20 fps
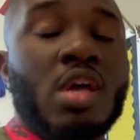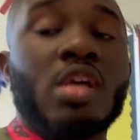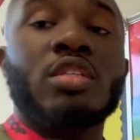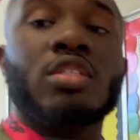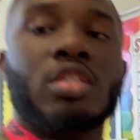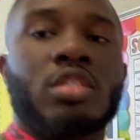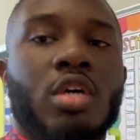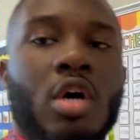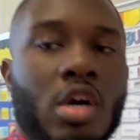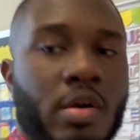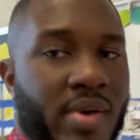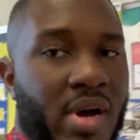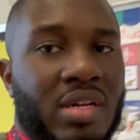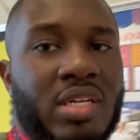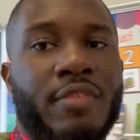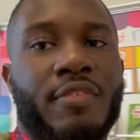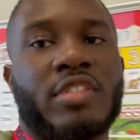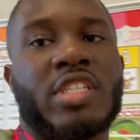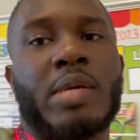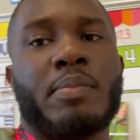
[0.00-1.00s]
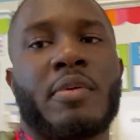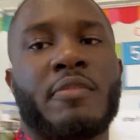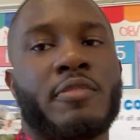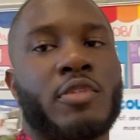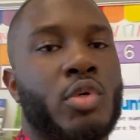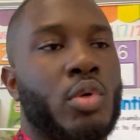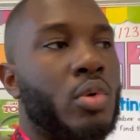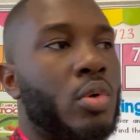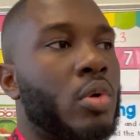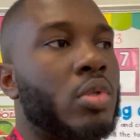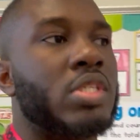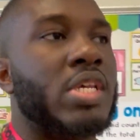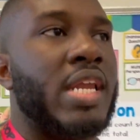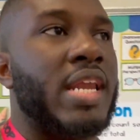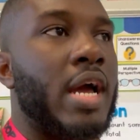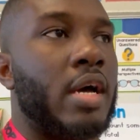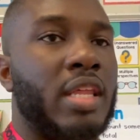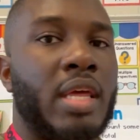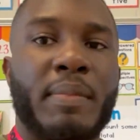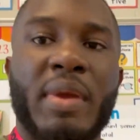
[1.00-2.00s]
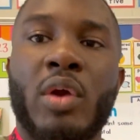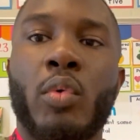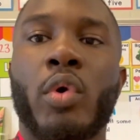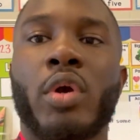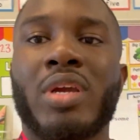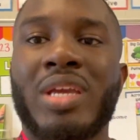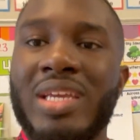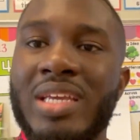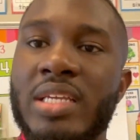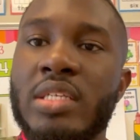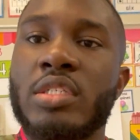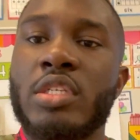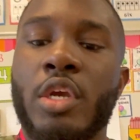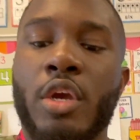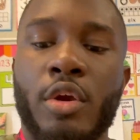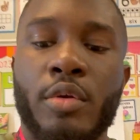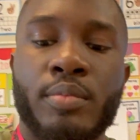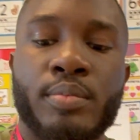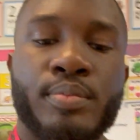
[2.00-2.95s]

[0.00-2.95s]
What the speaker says: to talk about different type of tools and how they make work easier.